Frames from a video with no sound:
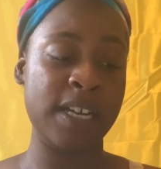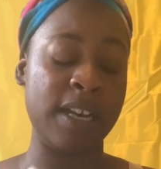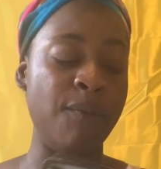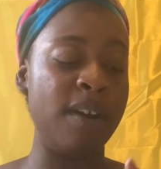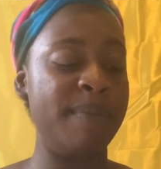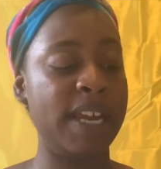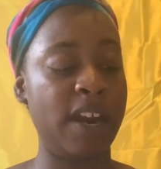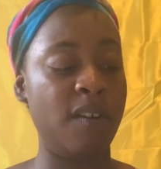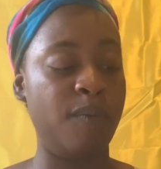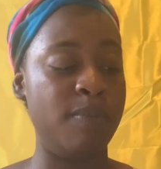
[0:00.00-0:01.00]
they want to be
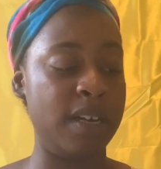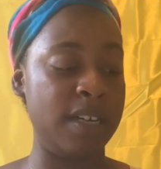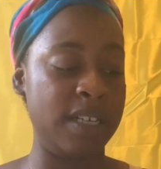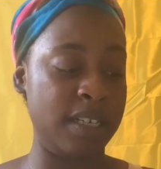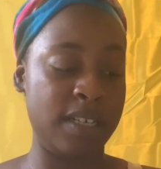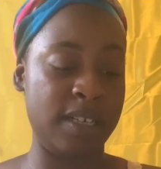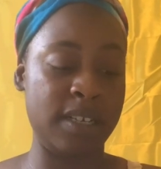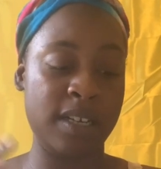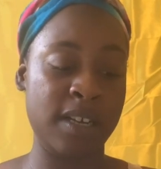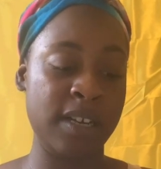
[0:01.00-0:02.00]
careful, because,
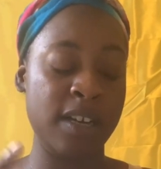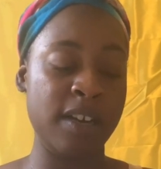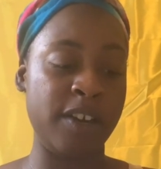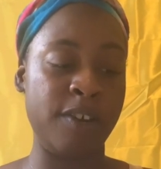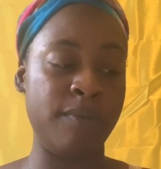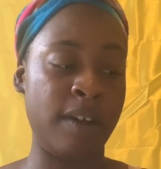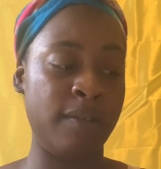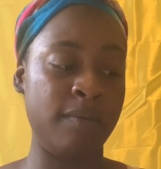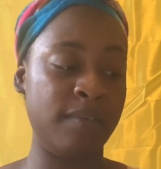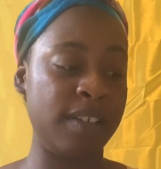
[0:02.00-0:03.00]
you
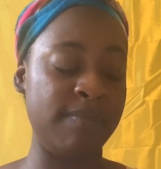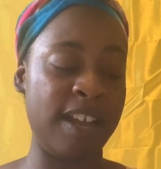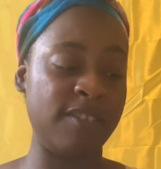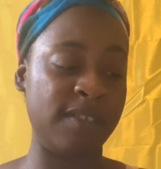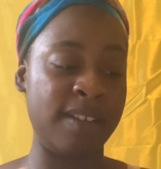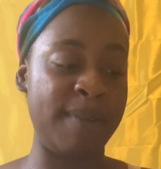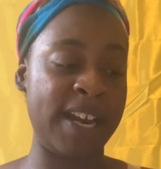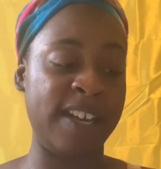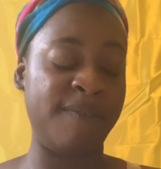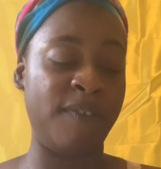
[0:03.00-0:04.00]
know, sometimes when
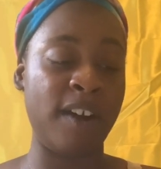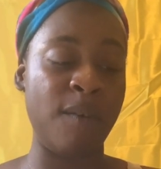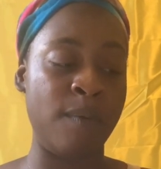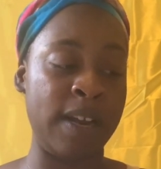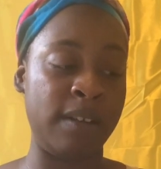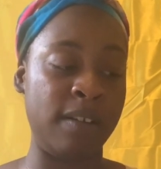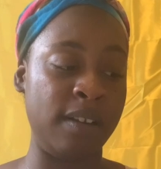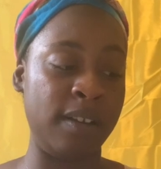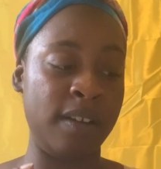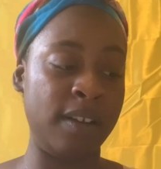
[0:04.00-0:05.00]
somebody's fucking
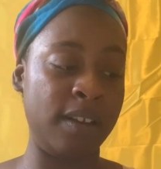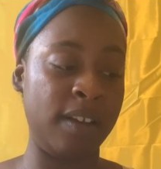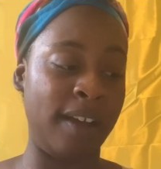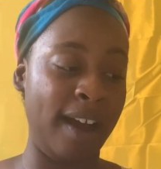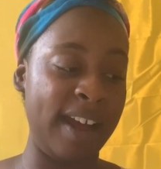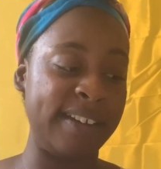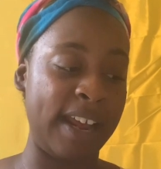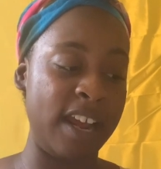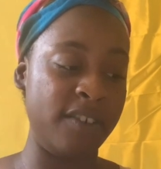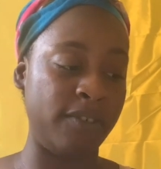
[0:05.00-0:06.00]
with God's
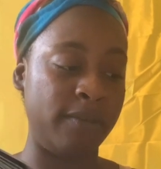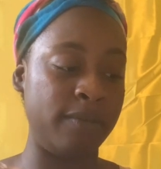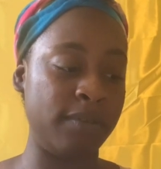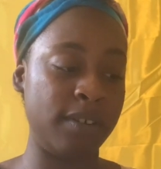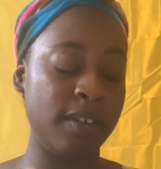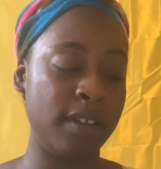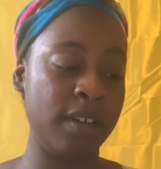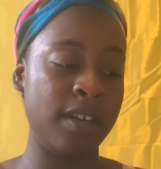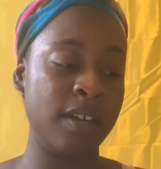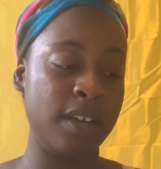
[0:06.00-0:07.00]
angels
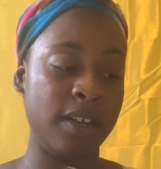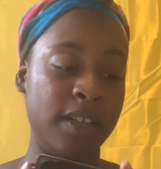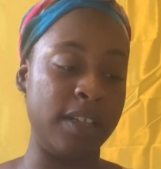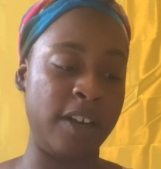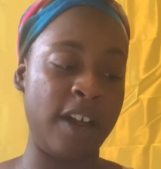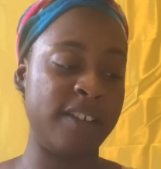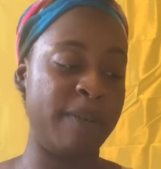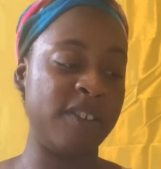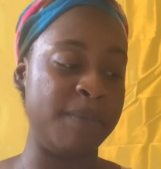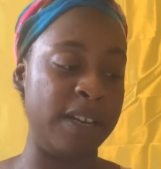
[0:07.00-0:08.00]
that they're not
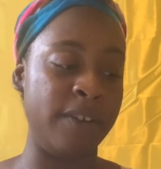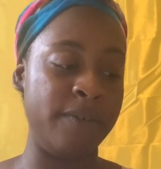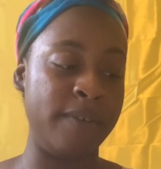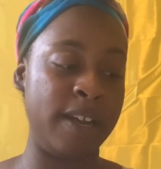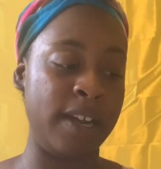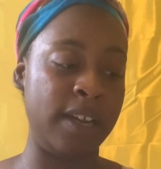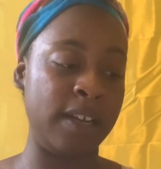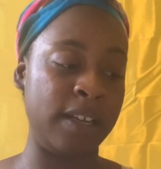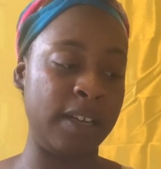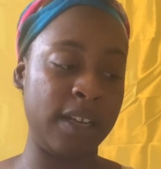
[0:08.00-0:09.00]
supposed to be doing,
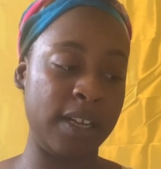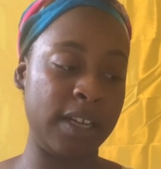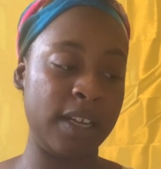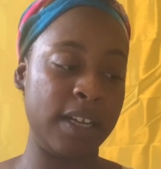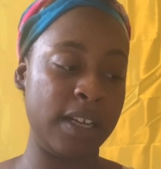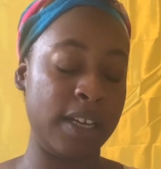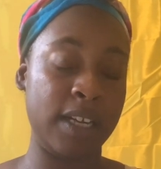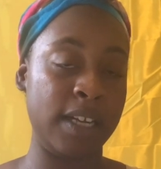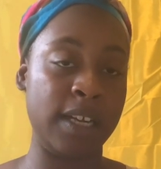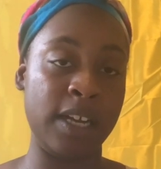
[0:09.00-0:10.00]

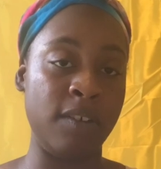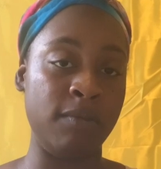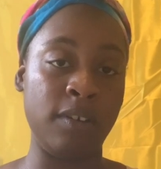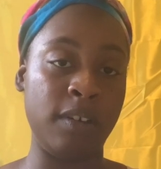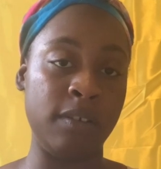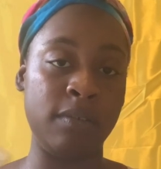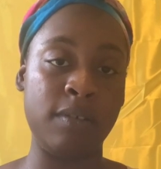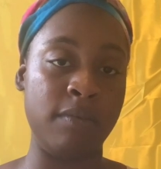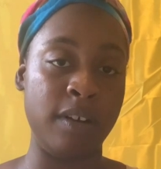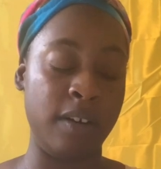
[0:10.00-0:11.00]
it don't look
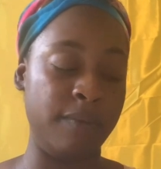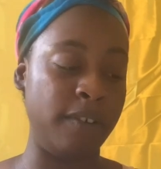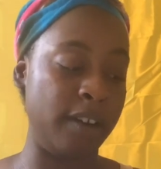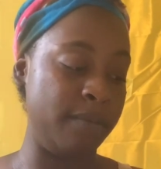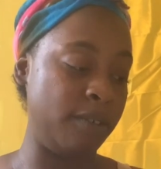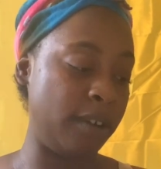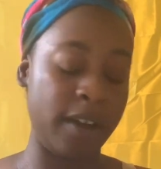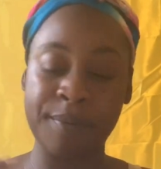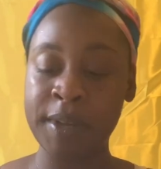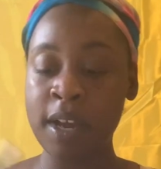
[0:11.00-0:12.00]
too good for them,
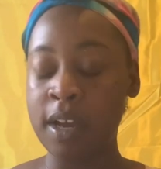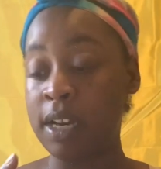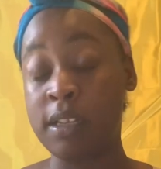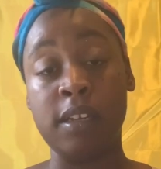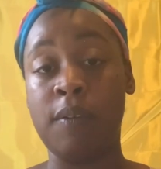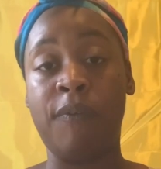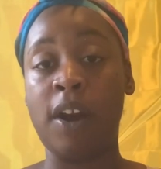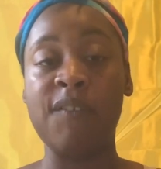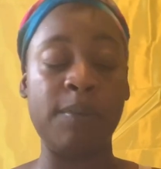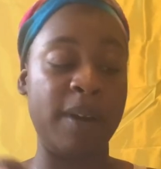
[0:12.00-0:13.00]
okay? This isn't for
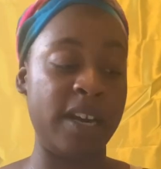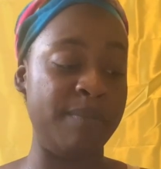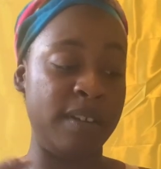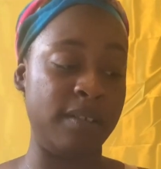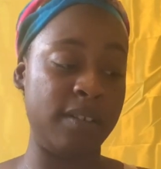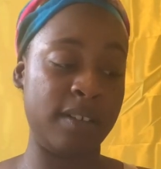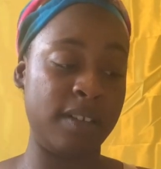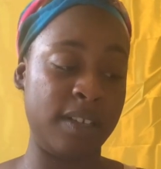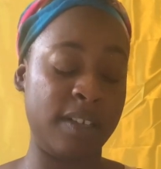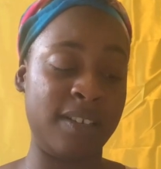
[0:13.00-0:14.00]
everybody, but
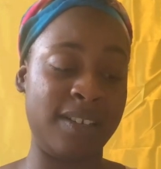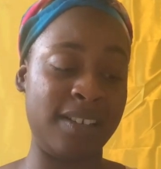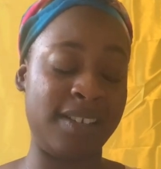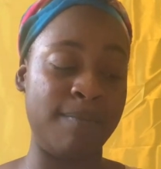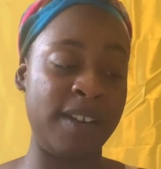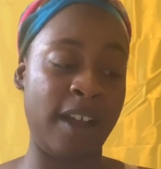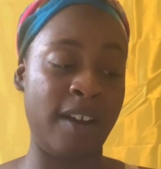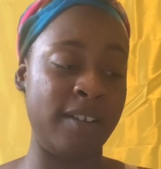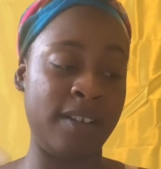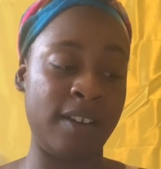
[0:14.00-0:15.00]
some of
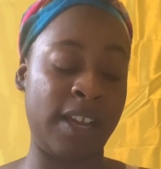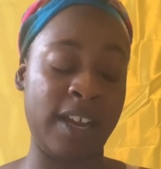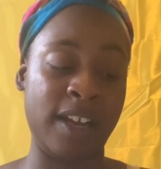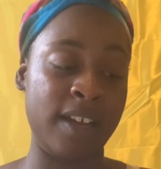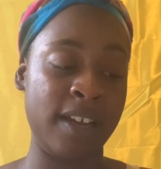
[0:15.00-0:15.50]
y'all, like,